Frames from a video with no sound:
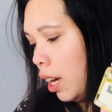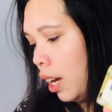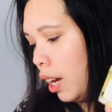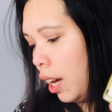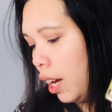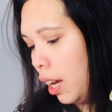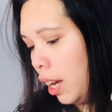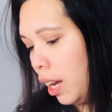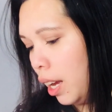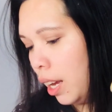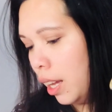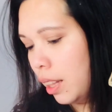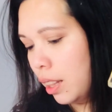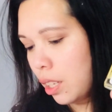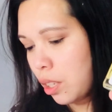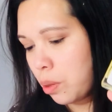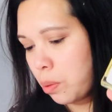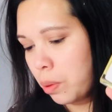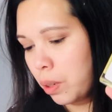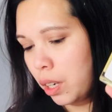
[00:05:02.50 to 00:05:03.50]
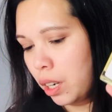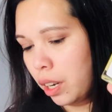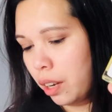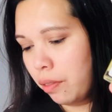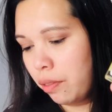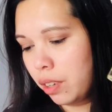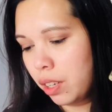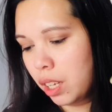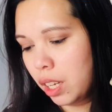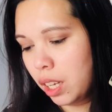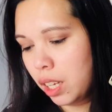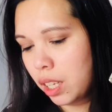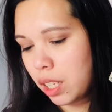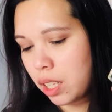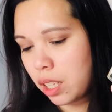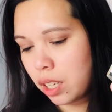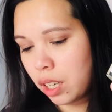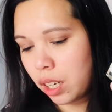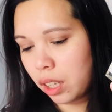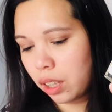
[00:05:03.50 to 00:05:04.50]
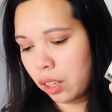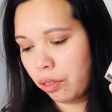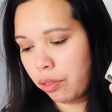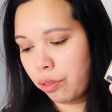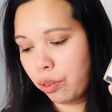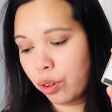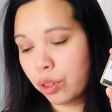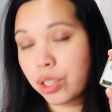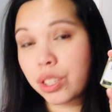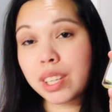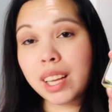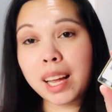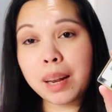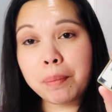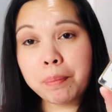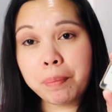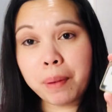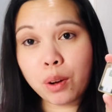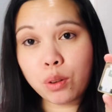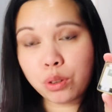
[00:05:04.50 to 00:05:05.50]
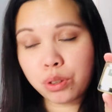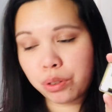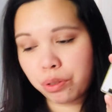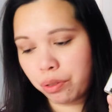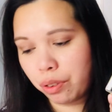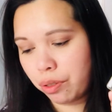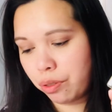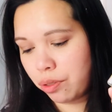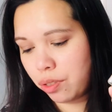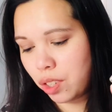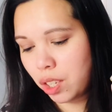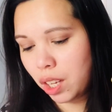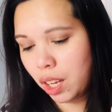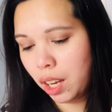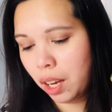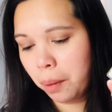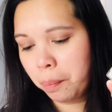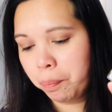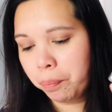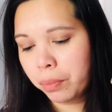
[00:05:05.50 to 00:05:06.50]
And this one, lovely, it's retail for £10.50.